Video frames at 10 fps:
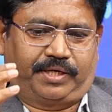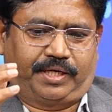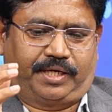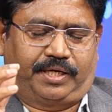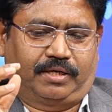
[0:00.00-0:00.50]

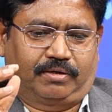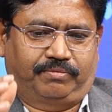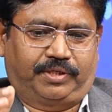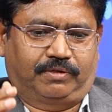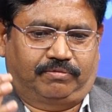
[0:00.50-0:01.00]
did,
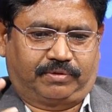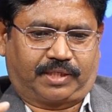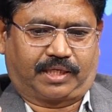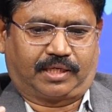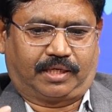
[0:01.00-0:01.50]
we have
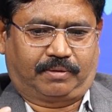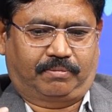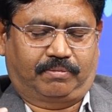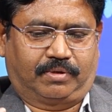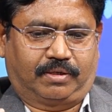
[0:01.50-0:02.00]
taken
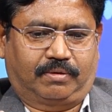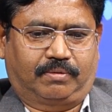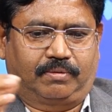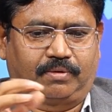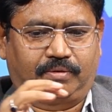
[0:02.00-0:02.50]

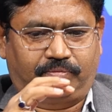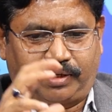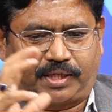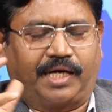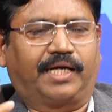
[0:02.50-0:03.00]
we
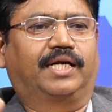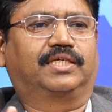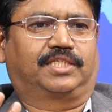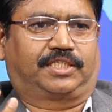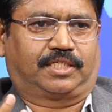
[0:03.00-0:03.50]
created a
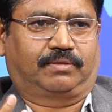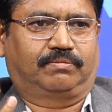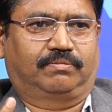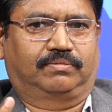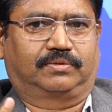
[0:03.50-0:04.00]
system
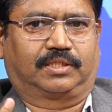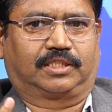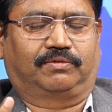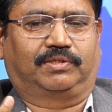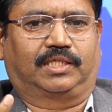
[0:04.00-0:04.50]
such
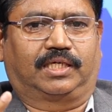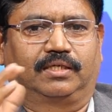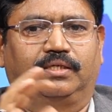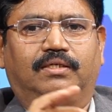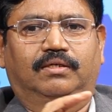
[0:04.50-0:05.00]
a way
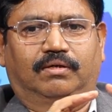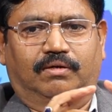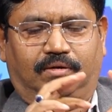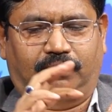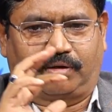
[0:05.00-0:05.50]
that
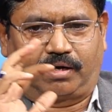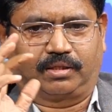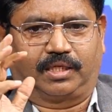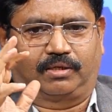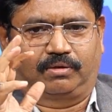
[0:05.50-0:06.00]
all
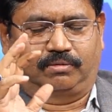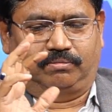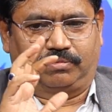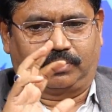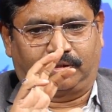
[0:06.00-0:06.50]
the
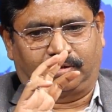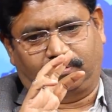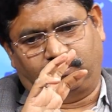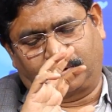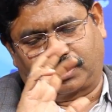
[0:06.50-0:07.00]

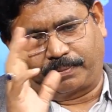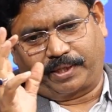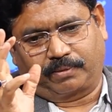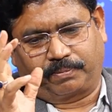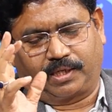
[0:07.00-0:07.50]

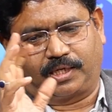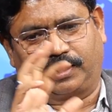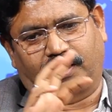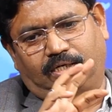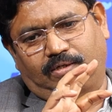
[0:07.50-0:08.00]
tomato
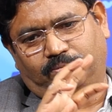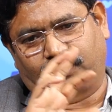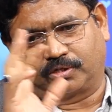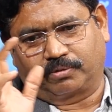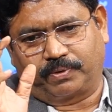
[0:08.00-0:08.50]
plant and
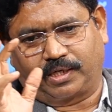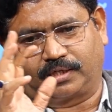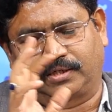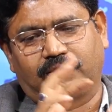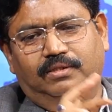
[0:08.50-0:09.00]
potato
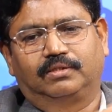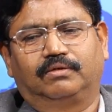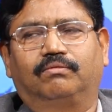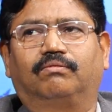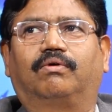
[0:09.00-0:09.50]
plant,
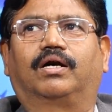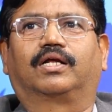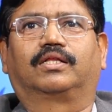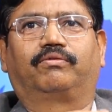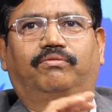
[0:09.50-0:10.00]
what
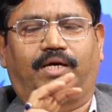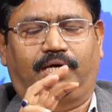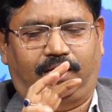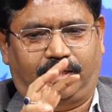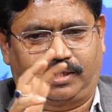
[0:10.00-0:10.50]
are the
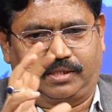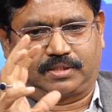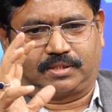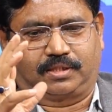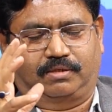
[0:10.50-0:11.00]

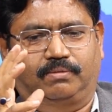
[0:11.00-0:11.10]
various